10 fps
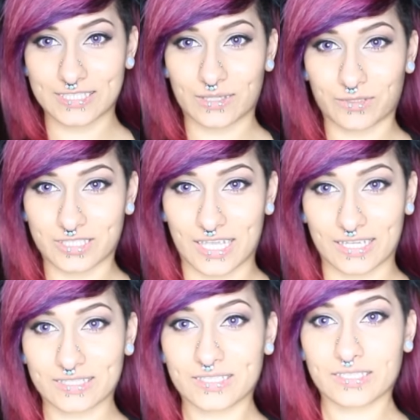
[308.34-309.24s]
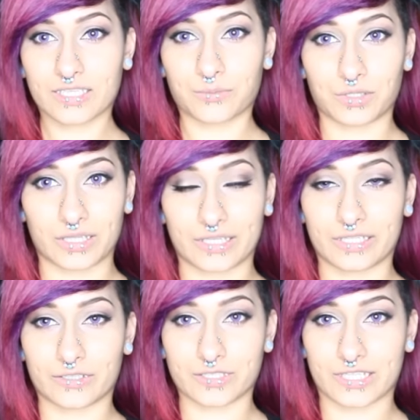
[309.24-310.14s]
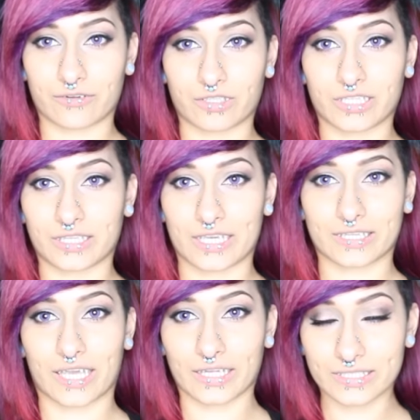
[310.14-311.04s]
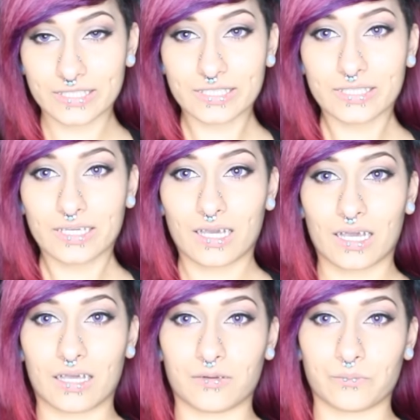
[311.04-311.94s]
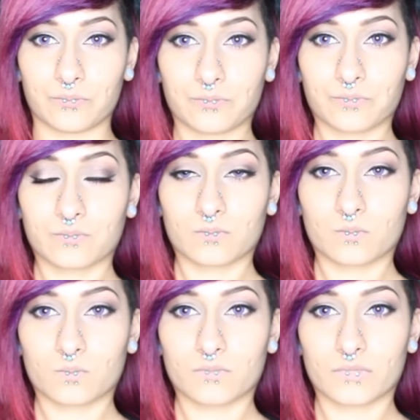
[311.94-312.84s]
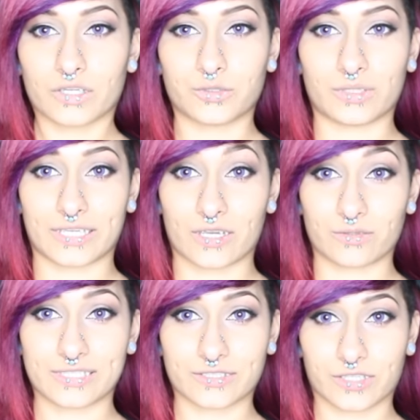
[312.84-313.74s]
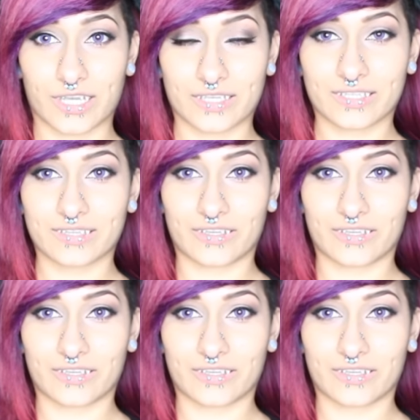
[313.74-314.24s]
the same exact Kiwi line ears and everything like that. I do like how these are cut, and